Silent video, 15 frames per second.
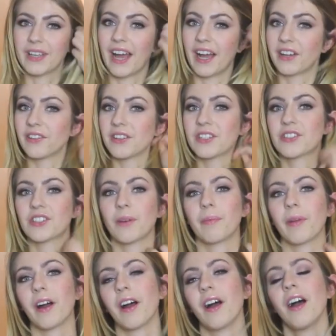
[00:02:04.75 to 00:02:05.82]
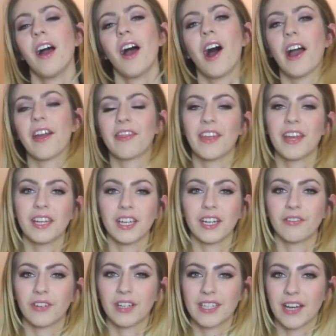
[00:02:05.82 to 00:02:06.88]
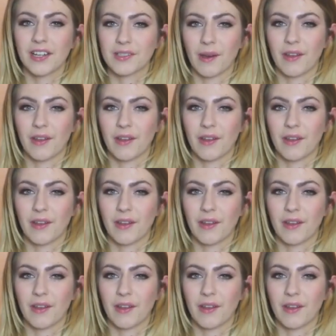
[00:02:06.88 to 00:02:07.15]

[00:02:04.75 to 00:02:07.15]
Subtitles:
Yeah, I got this jumper. I think it retails